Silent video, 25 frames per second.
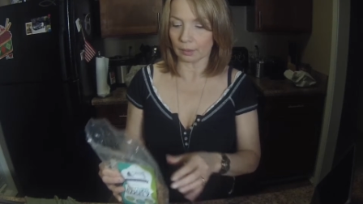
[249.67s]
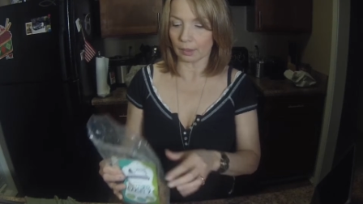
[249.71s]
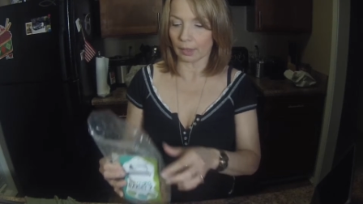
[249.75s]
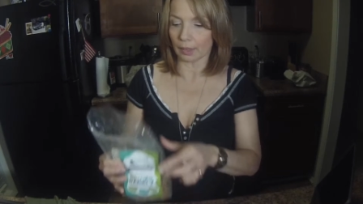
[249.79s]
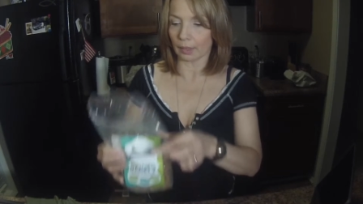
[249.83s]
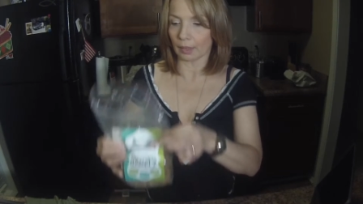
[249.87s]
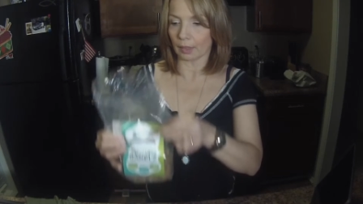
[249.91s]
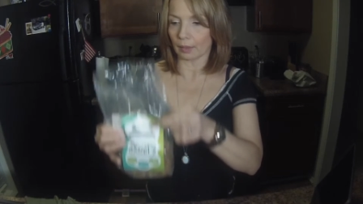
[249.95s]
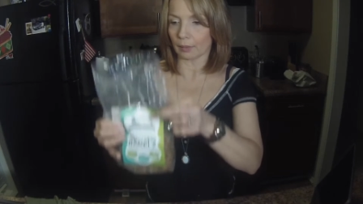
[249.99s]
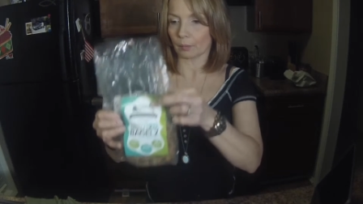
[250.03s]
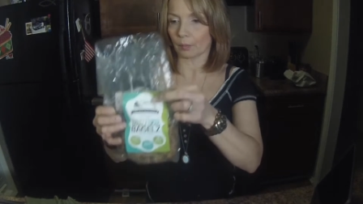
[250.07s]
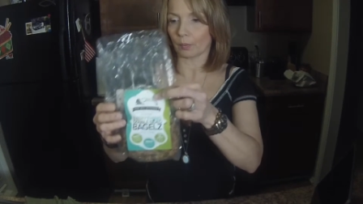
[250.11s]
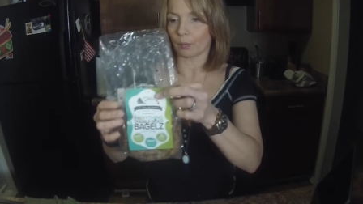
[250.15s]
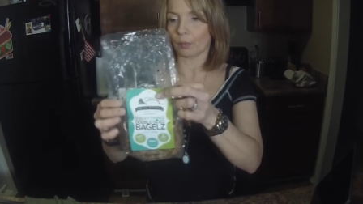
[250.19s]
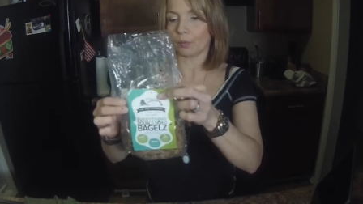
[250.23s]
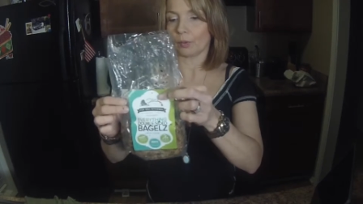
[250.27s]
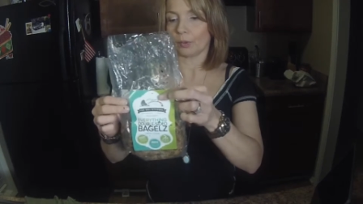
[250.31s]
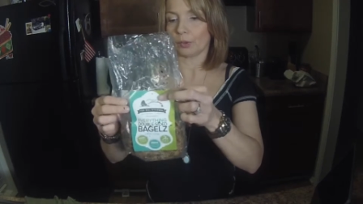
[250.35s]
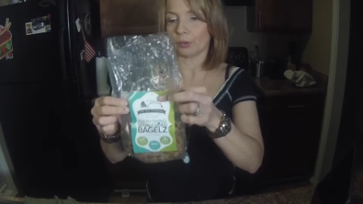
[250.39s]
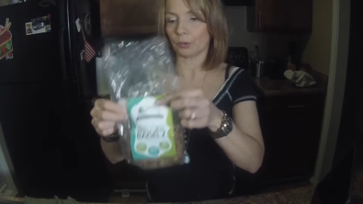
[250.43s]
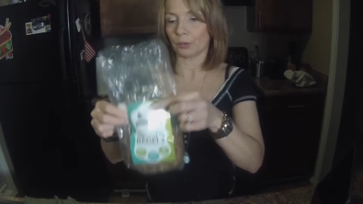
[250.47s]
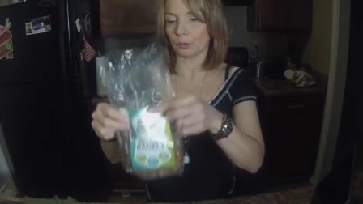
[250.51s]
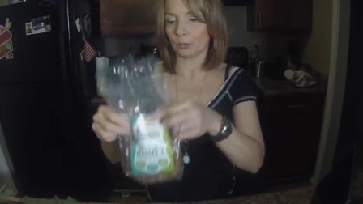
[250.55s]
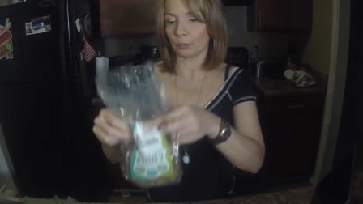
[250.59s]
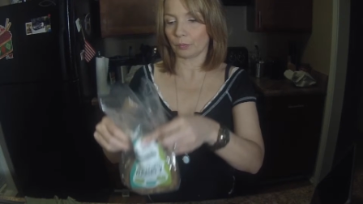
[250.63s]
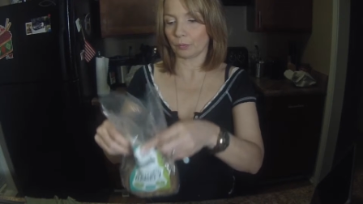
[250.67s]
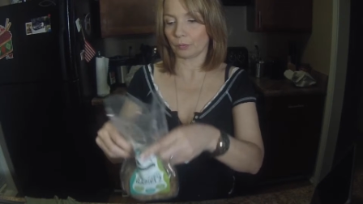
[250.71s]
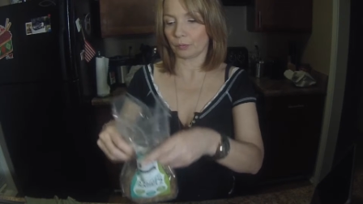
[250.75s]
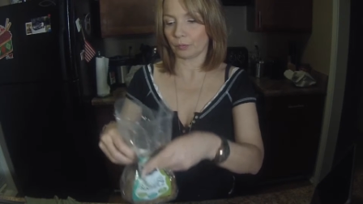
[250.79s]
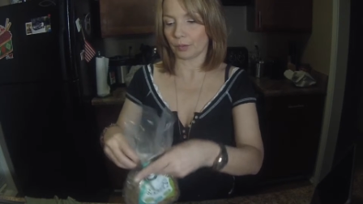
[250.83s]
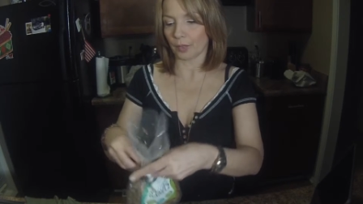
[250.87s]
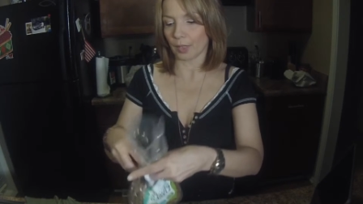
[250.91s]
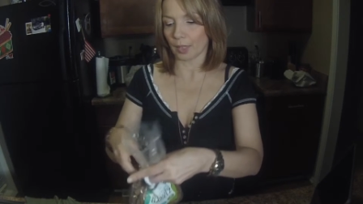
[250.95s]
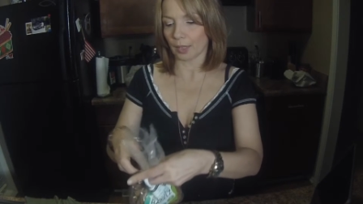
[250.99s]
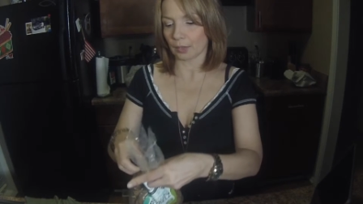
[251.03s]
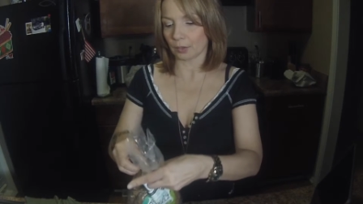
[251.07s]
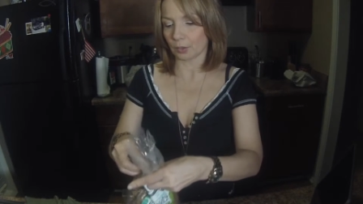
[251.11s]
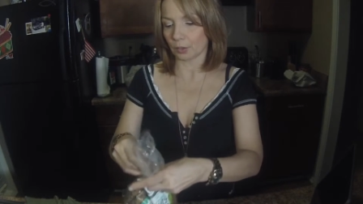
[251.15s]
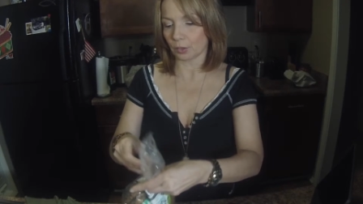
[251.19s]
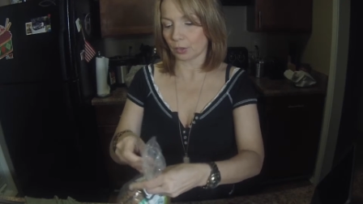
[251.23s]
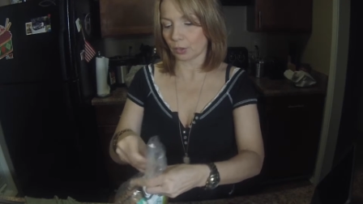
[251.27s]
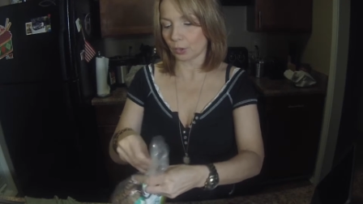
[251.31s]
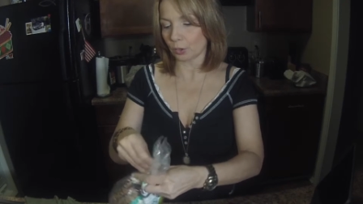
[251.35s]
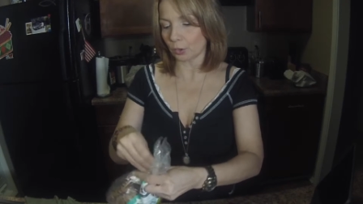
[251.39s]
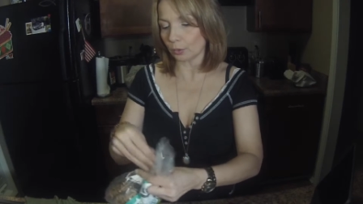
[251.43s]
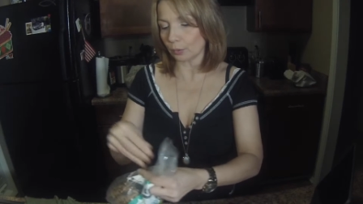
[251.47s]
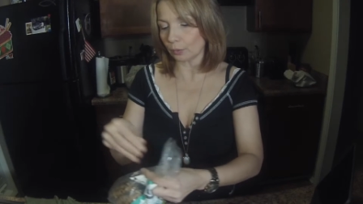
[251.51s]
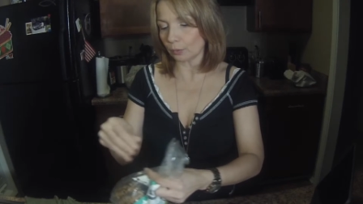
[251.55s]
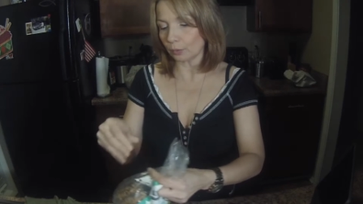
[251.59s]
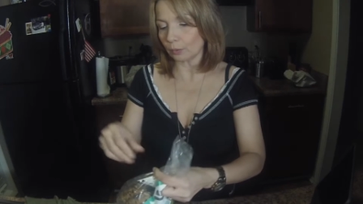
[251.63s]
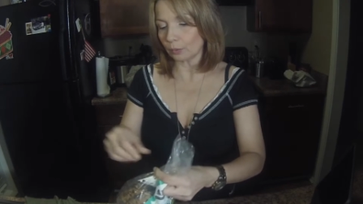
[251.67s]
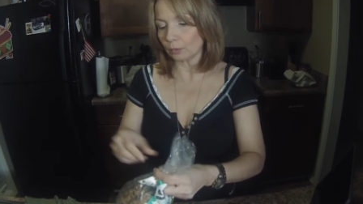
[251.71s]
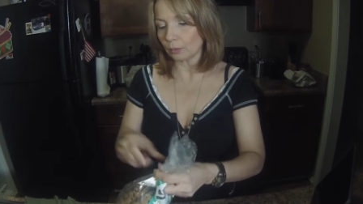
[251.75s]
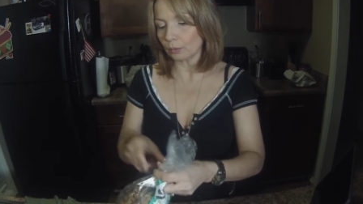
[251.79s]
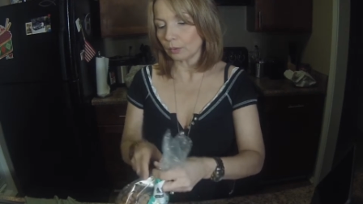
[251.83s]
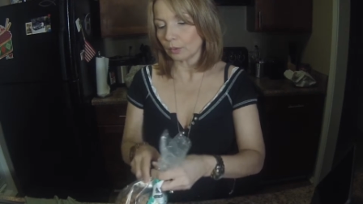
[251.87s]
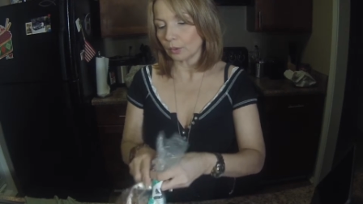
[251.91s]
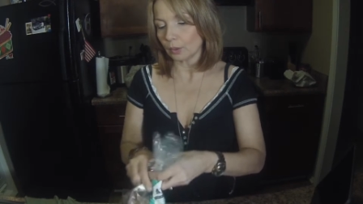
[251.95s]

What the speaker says: and I'm going to freeze 2.